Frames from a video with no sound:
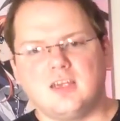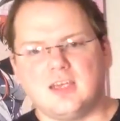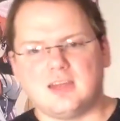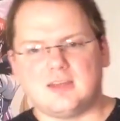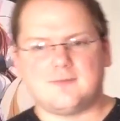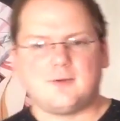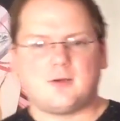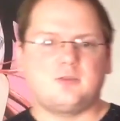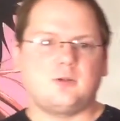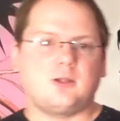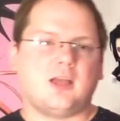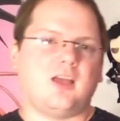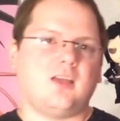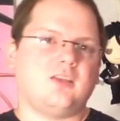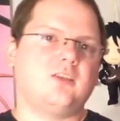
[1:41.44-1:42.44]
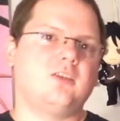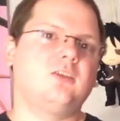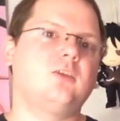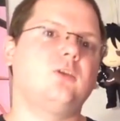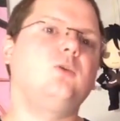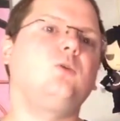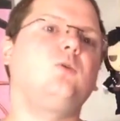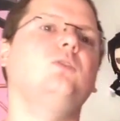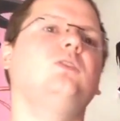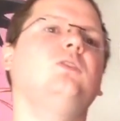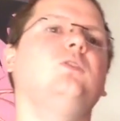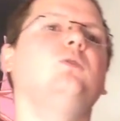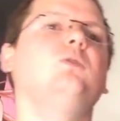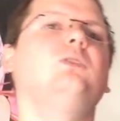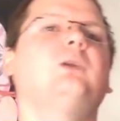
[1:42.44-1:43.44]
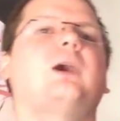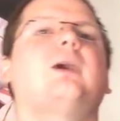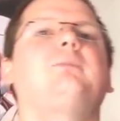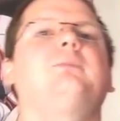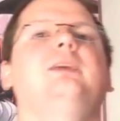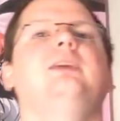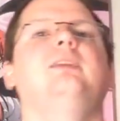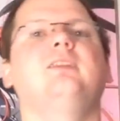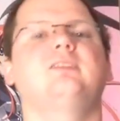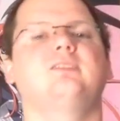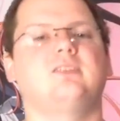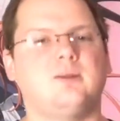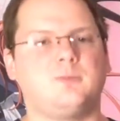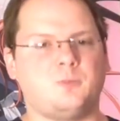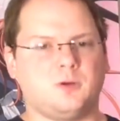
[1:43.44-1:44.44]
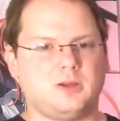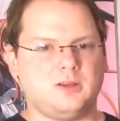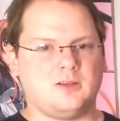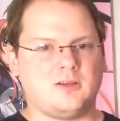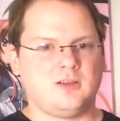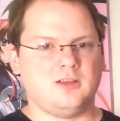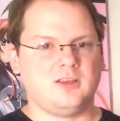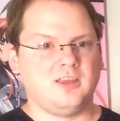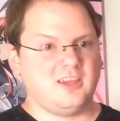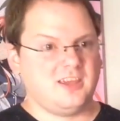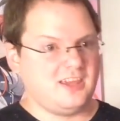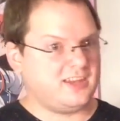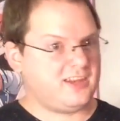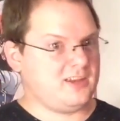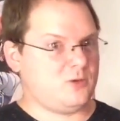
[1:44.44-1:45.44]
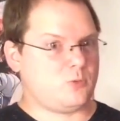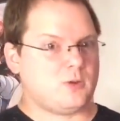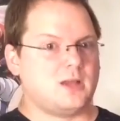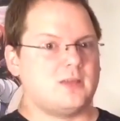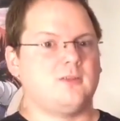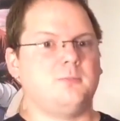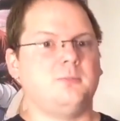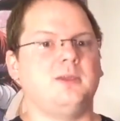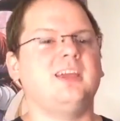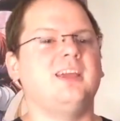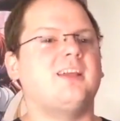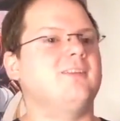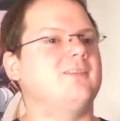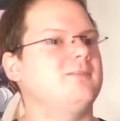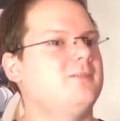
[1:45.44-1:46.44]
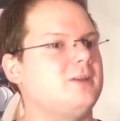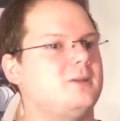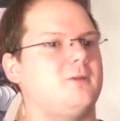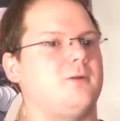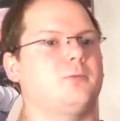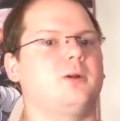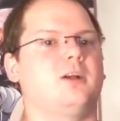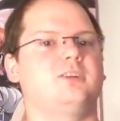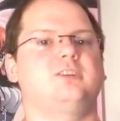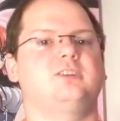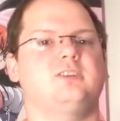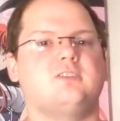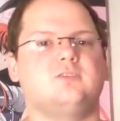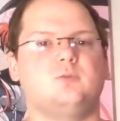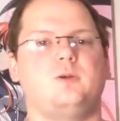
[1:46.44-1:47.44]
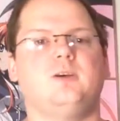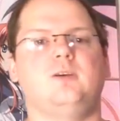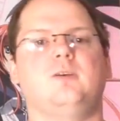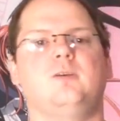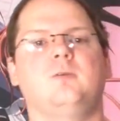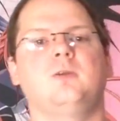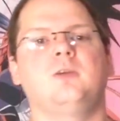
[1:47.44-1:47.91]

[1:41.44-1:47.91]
And I've also got two new top 10 lists that I'm working on, and a rather big video project as well.